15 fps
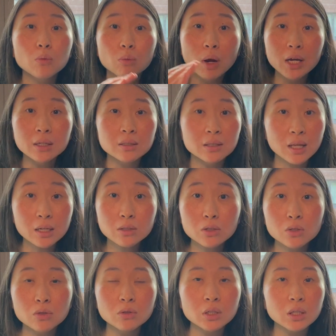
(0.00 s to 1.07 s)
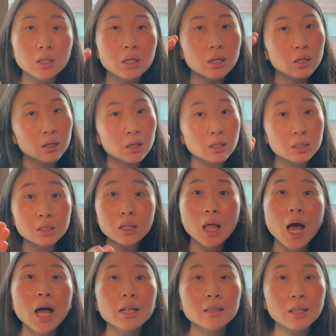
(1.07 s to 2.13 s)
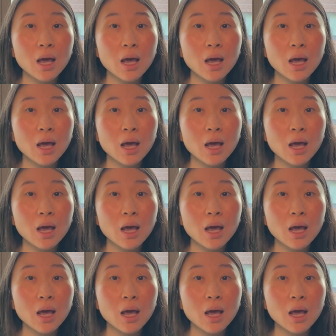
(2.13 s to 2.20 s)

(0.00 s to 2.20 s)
ranks that student in a slot